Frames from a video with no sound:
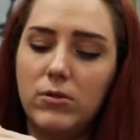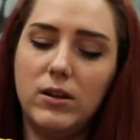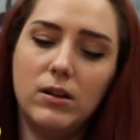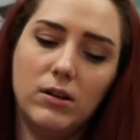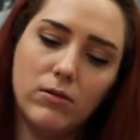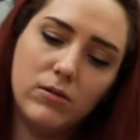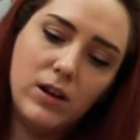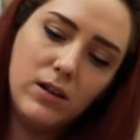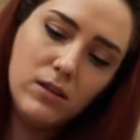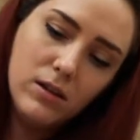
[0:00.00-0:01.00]
we
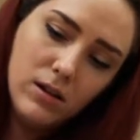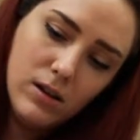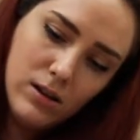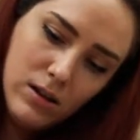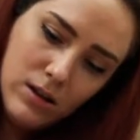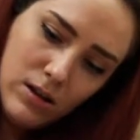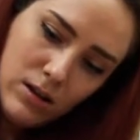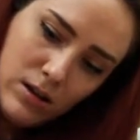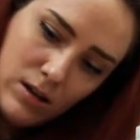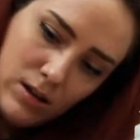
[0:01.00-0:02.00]
create the
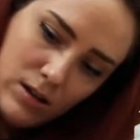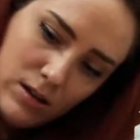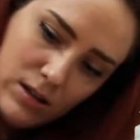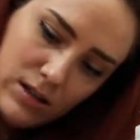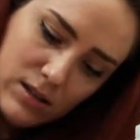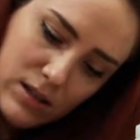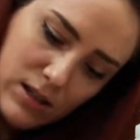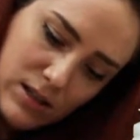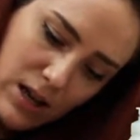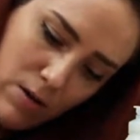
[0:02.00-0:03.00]

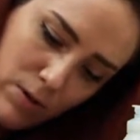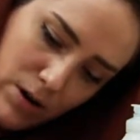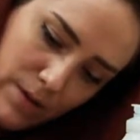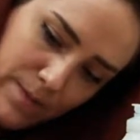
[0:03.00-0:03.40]
density tower.